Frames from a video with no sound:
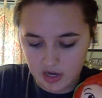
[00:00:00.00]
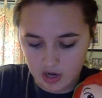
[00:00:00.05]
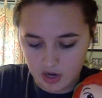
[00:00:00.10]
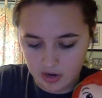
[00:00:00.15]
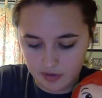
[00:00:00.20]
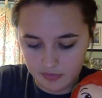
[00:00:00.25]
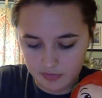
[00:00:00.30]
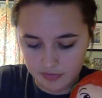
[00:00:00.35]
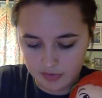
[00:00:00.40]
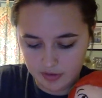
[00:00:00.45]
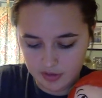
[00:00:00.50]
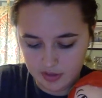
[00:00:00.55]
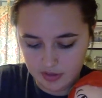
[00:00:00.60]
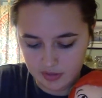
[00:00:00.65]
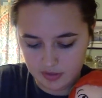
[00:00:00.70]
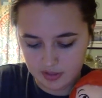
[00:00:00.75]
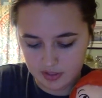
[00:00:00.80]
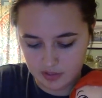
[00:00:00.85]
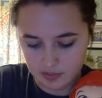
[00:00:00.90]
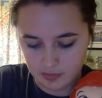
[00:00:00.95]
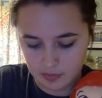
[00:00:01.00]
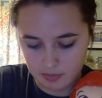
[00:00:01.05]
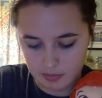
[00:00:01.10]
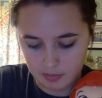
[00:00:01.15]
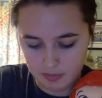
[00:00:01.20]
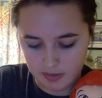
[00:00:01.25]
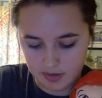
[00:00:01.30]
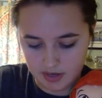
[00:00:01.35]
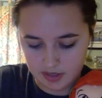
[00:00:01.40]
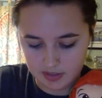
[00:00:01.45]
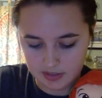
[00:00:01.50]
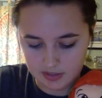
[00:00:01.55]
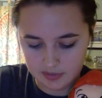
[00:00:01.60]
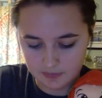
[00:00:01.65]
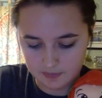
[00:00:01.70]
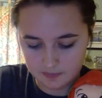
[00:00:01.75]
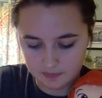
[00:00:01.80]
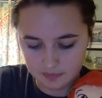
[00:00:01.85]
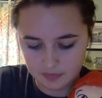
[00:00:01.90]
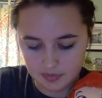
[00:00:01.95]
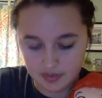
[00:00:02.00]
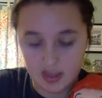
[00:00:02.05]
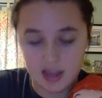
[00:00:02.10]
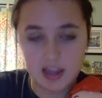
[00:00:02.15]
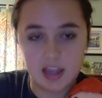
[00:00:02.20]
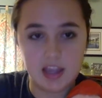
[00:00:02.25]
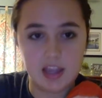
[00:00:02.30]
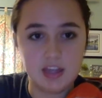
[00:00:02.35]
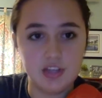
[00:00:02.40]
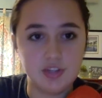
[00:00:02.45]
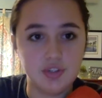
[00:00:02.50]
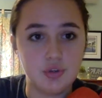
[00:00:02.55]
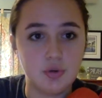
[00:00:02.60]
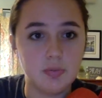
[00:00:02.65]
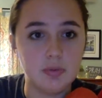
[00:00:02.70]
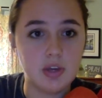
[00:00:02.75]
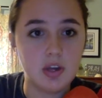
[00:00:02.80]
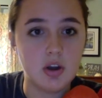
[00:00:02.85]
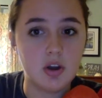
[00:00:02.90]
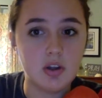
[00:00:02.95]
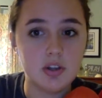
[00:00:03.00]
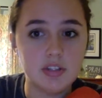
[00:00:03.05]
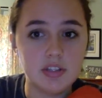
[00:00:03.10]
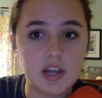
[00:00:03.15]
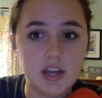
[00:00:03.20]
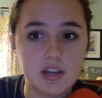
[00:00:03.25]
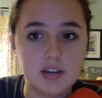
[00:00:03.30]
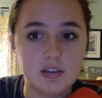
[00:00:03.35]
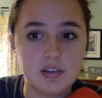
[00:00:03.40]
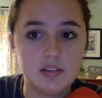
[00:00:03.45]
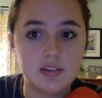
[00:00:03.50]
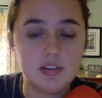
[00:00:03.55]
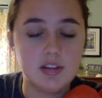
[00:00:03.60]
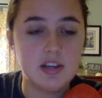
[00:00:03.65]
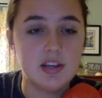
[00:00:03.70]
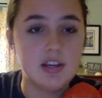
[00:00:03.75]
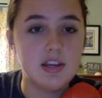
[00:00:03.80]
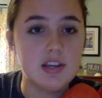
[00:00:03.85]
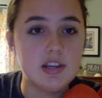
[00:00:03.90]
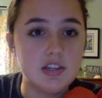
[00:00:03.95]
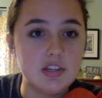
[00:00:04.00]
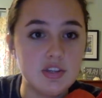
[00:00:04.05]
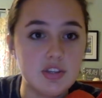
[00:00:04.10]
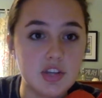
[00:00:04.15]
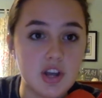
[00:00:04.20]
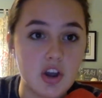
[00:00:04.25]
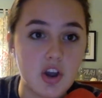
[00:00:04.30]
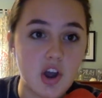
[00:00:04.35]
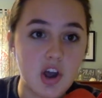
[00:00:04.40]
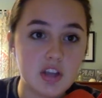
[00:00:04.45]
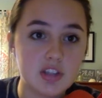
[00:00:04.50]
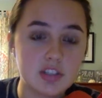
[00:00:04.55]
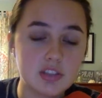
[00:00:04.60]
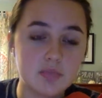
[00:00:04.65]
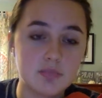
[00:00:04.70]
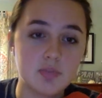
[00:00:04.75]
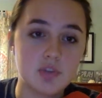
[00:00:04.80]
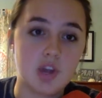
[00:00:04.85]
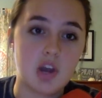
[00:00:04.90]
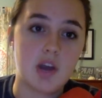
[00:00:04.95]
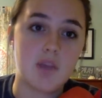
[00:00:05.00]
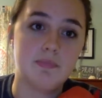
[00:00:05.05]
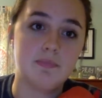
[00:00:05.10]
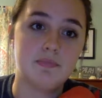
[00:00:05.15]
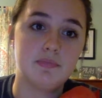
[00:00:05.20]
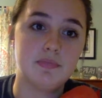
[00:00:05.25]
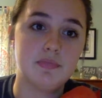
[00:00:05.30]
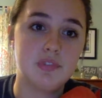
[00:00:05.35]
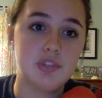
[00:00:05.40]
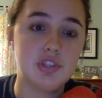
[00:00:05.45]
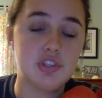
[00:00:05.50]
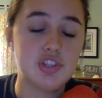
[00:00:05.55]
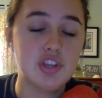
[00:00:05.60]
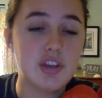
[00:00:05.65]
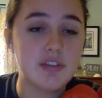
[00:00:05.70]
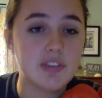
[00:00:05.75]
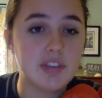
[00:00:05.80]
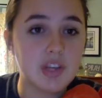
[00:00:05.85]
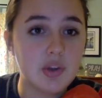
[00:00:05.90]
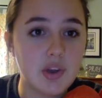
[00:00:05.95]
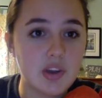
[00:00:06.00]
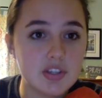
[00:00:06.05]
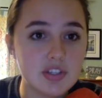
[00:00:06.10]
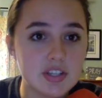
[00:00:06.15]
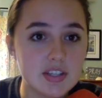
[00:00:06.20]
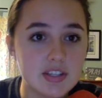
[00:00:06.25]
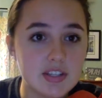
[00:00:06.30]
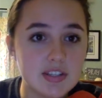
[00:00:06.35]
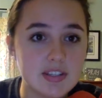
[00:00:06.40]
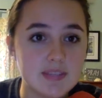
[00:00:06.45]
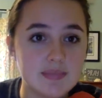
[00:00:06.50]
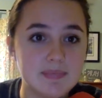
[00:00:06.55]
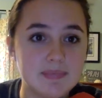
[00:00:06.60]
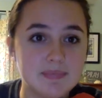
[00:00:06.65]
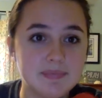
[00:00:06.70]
off this rubber band and you'll be all done. You did an awesome job. Do you have any questions?